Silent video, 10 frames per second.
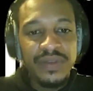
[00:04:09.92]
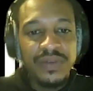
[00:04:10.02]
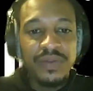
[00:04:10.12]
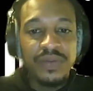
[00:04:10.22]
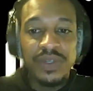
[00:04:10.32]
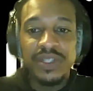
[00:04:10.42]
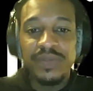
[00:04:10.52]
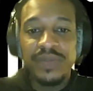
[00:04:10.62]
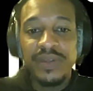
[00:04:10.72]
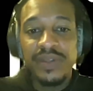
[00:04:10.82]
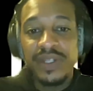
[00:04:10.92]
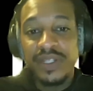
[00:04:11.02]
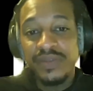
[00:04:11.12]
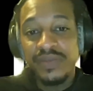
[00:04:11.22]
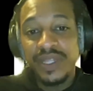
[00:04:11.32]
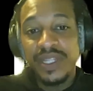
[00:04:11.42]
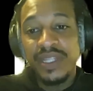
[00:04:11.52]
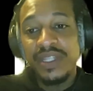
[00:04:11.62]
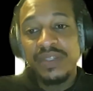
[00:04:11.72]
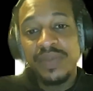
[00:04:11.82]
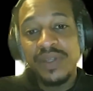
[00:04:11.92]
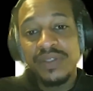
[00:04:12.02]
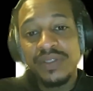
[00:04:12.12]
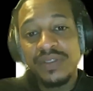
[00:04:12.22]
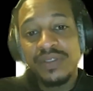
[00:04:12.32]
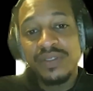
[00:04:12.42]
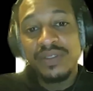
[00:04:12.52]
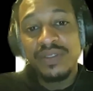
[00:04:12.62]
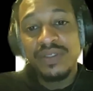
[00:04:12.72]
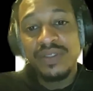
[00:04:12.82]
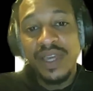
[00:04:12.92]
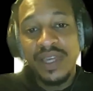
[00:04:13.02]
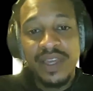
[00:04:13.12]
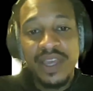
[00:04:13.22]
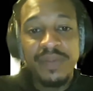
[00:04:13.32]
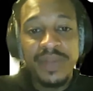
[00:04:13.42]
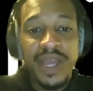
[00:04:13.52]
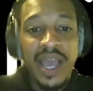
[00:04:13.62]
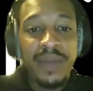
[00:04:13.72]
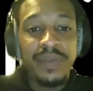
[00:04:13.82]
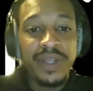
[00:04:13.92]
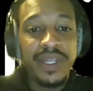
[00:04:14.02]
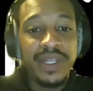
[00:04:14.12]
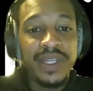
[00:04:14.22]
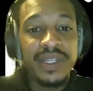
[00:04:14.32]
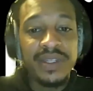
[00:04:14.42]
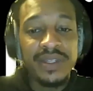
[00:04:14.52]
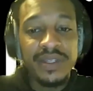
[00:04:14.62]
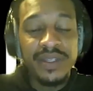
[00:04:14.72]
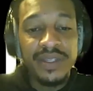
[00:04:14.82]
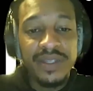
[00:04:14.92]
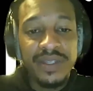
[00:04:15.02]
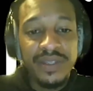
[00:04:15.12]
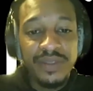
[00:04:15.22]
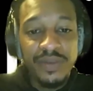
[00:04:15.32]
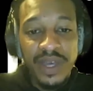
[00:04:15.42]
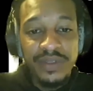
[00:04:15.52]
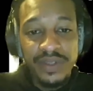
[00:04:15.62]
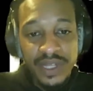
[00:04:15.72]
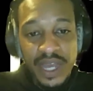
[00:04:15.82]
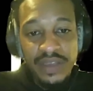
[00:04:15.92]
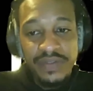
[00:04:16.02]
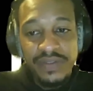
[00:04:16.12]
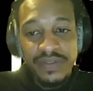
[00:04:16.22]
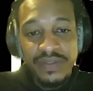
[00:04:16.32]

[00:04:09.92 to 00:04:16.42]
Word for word: What spirit is within this person that they've been operating in throughout their life?